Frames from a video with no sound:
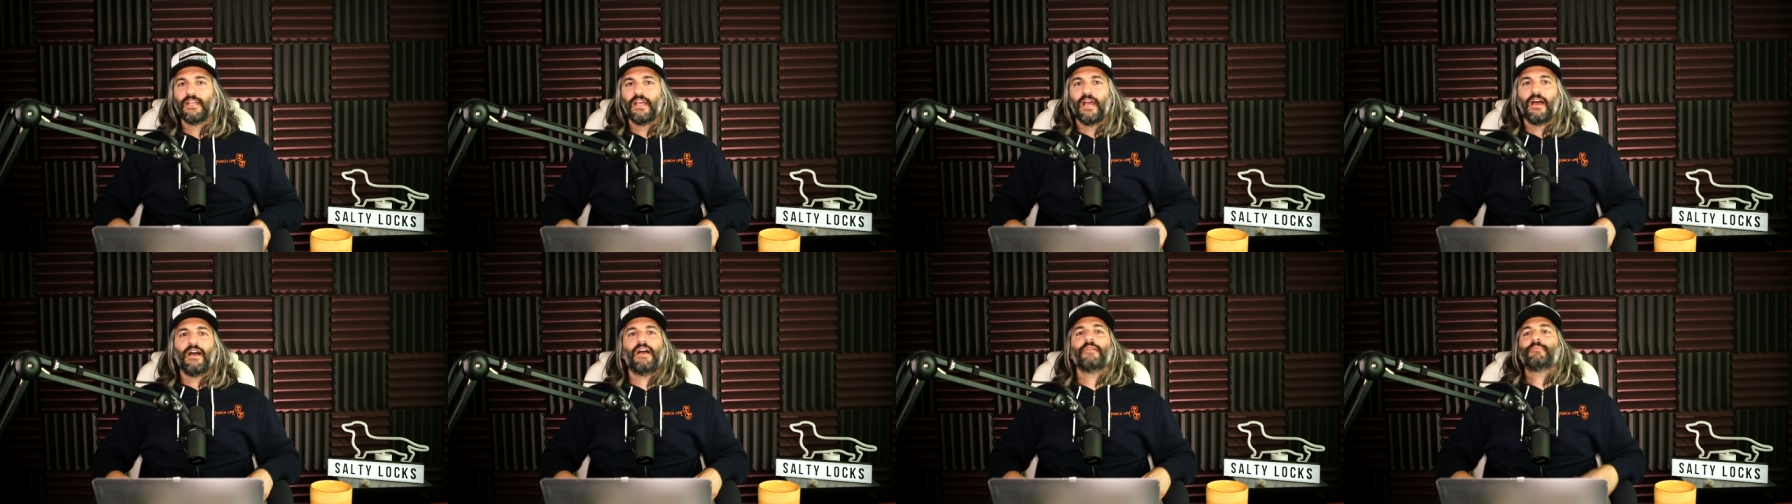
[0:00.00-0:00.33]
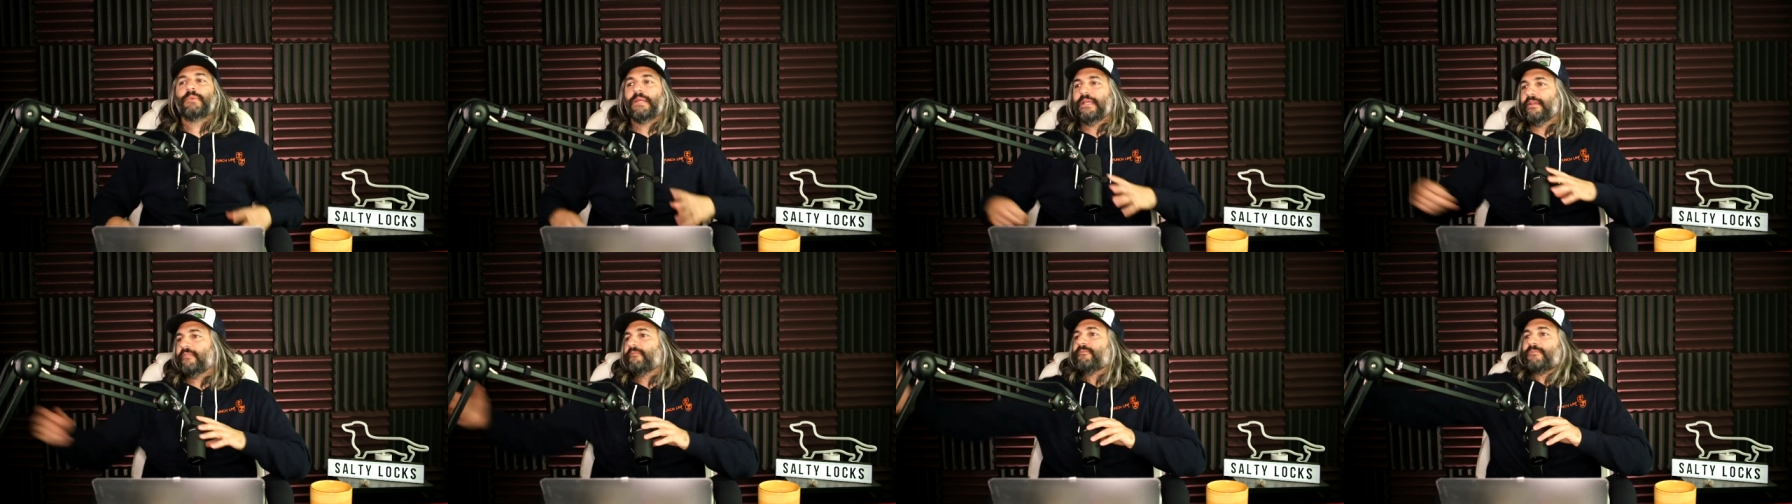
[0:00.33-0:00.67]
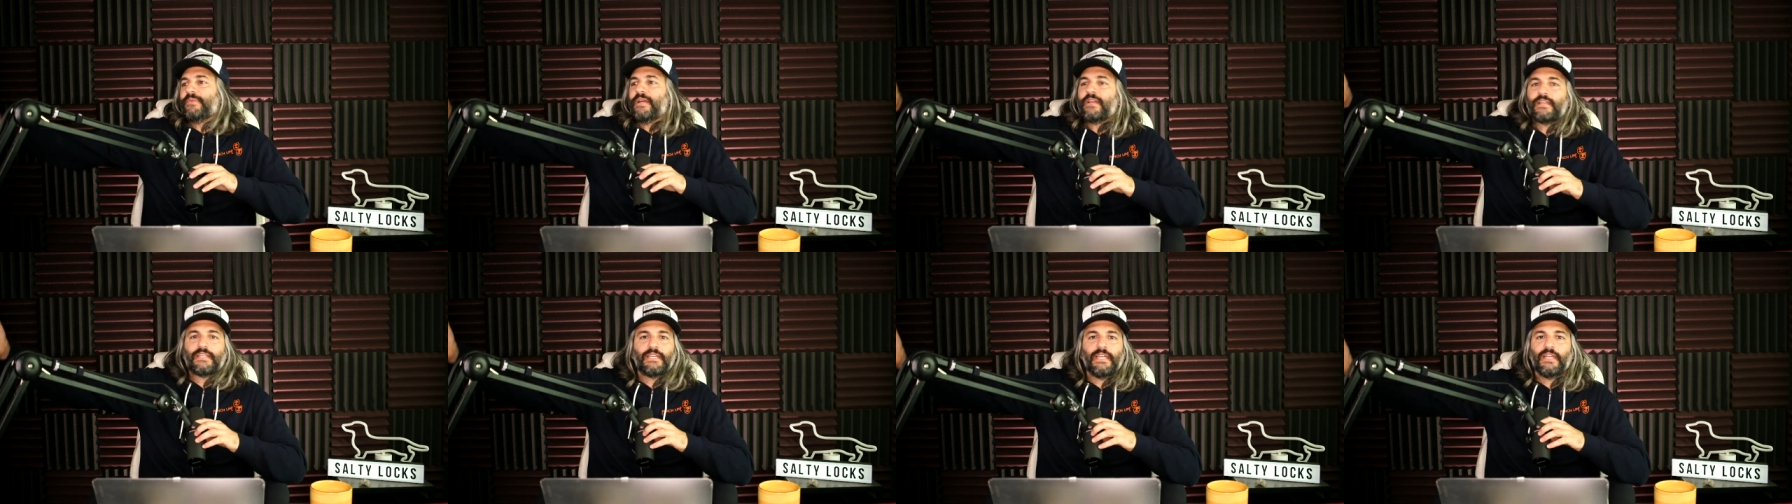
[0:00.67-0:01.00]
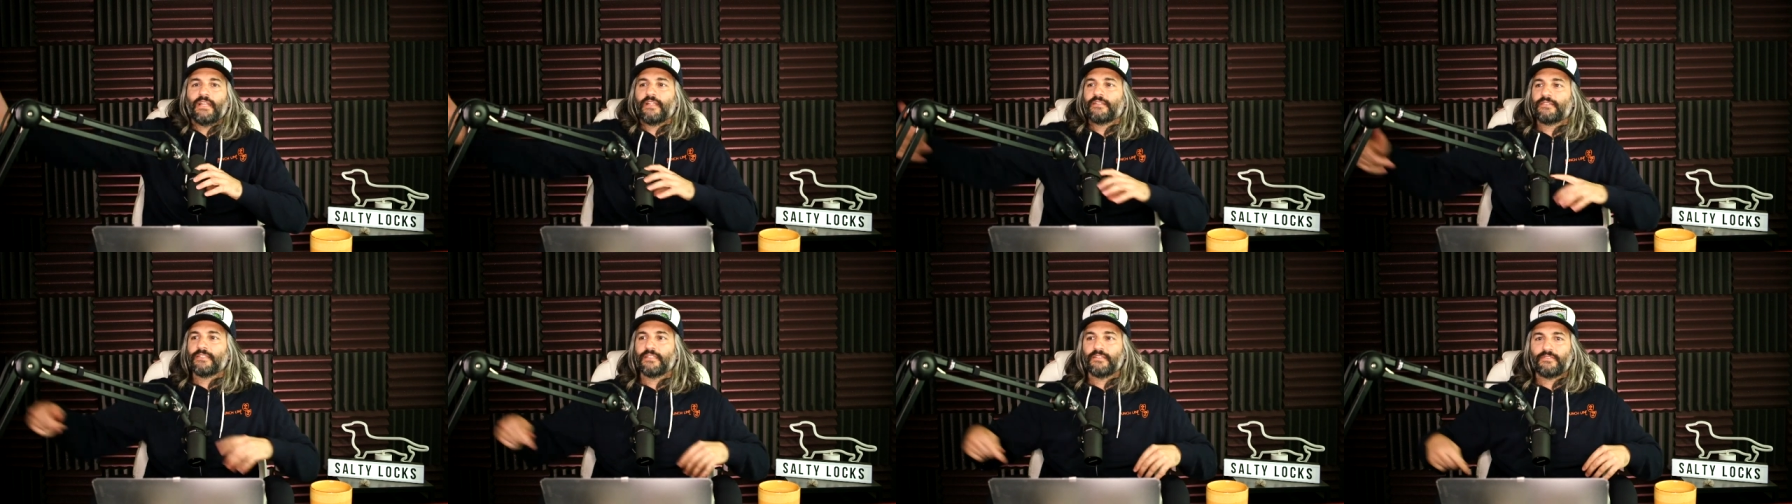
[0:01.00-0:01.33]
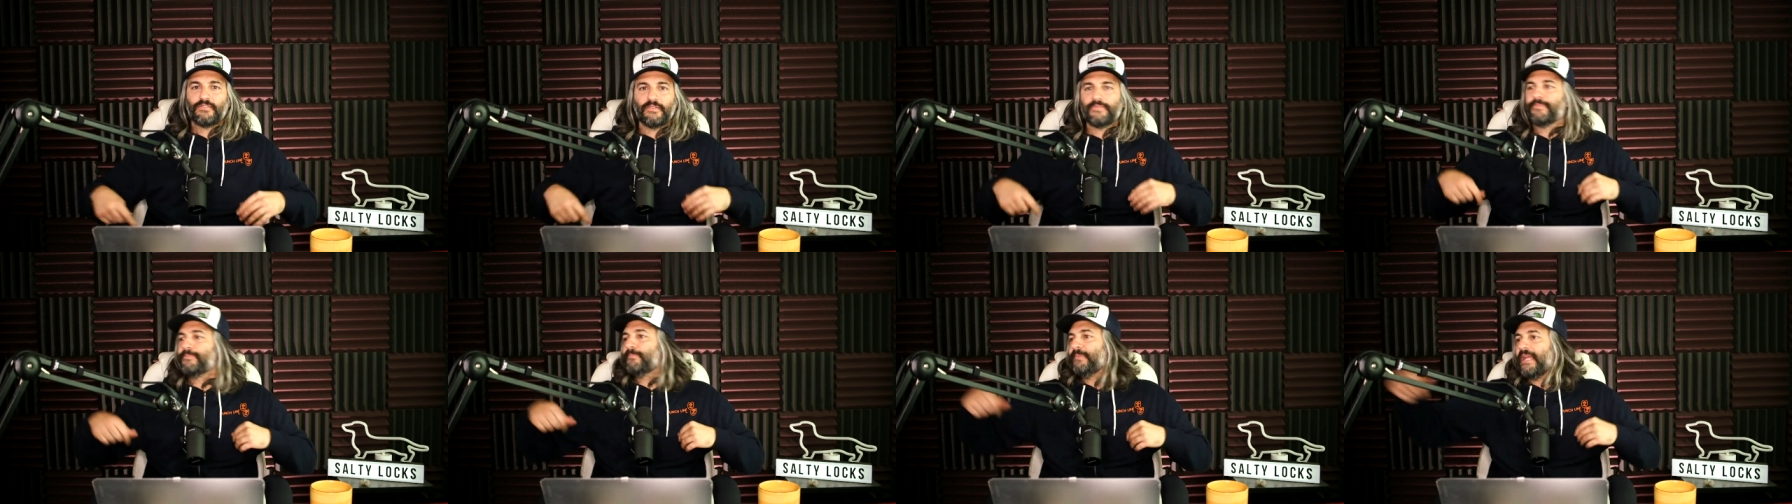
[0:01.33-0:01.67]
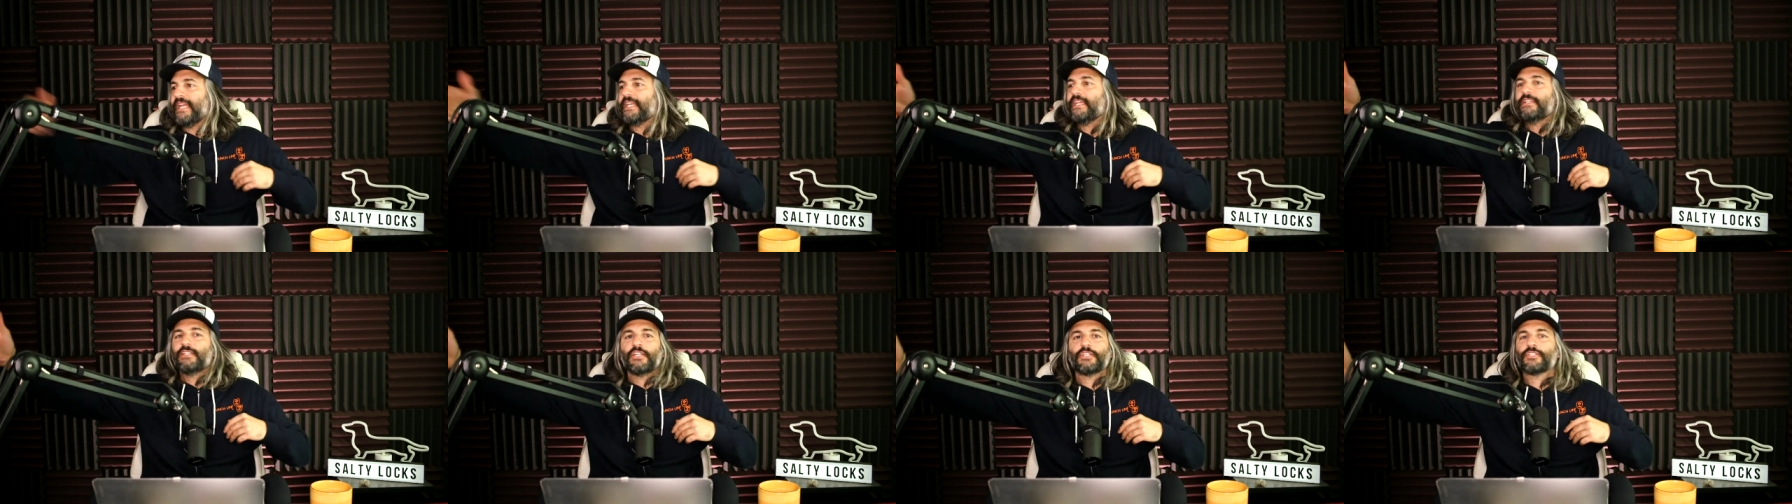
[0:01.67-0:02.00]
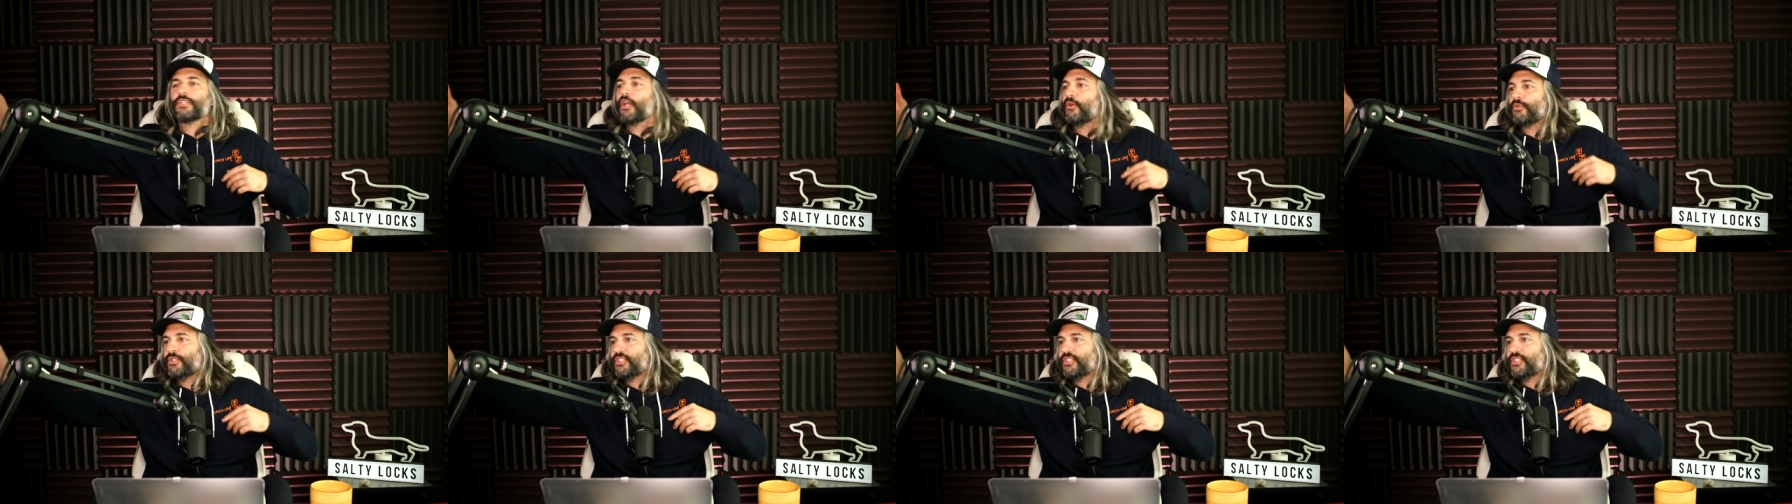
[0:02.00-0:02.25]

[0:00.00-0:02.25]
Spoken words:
I've been fucking just making the show